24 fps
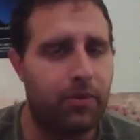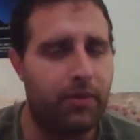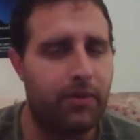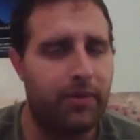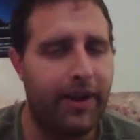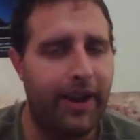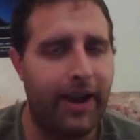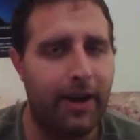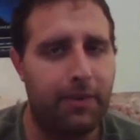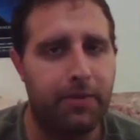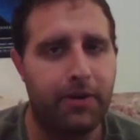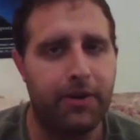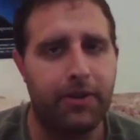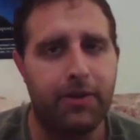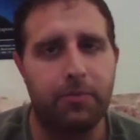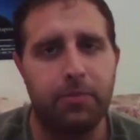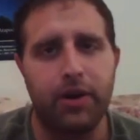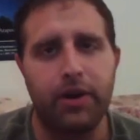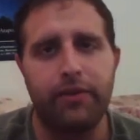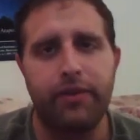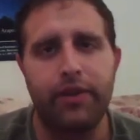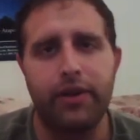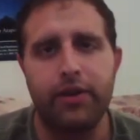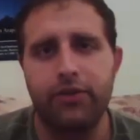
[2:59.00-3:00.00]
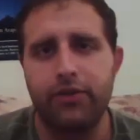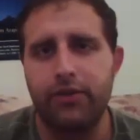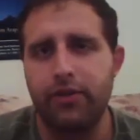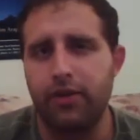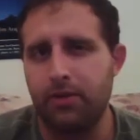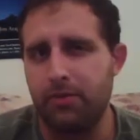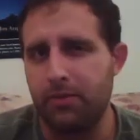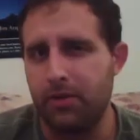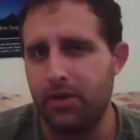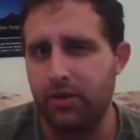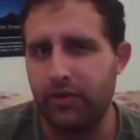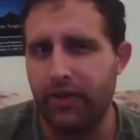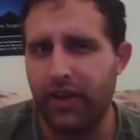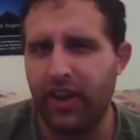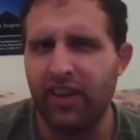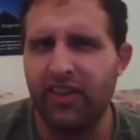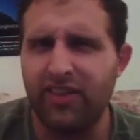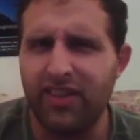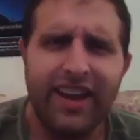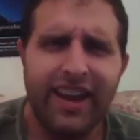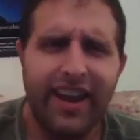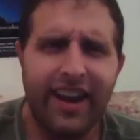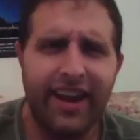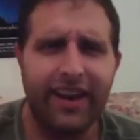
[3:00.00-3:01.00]
happened in the previous two
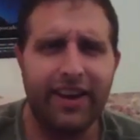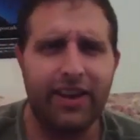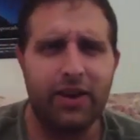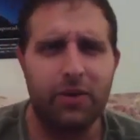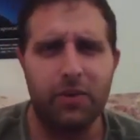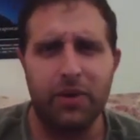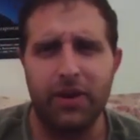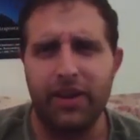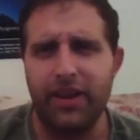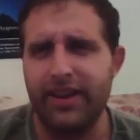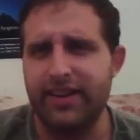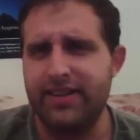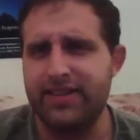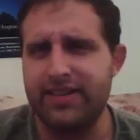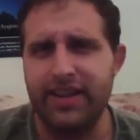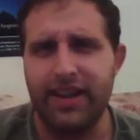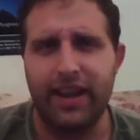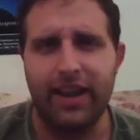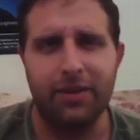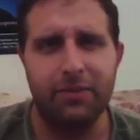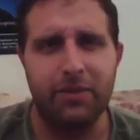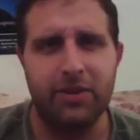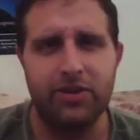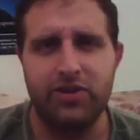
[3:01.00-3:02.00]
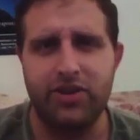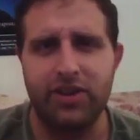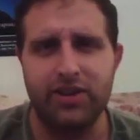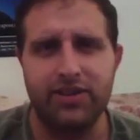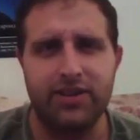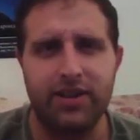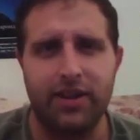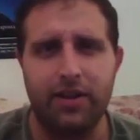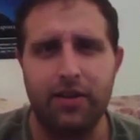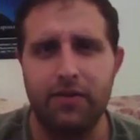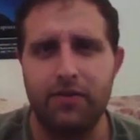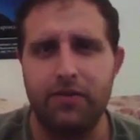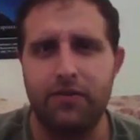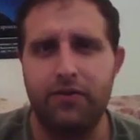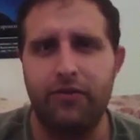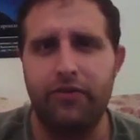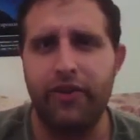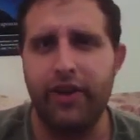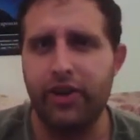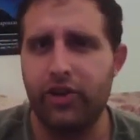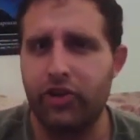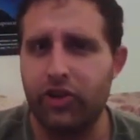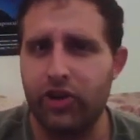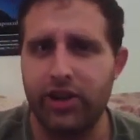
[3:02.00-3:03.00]
movies, and you really see him as just a
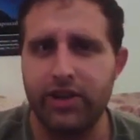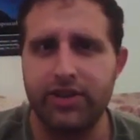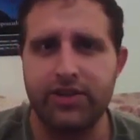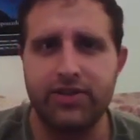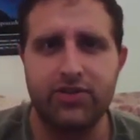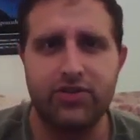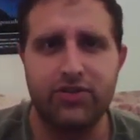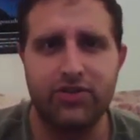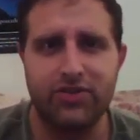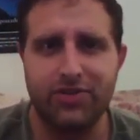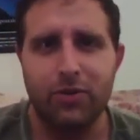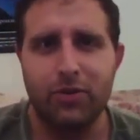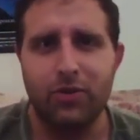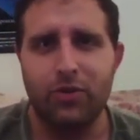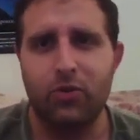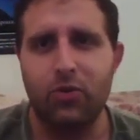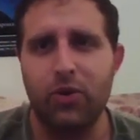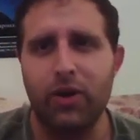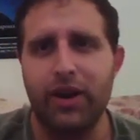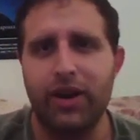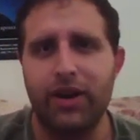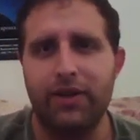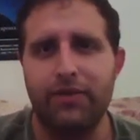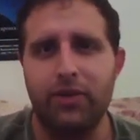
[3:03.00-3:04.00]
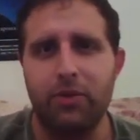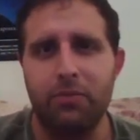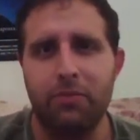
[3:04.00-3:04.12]
vicious grunt of a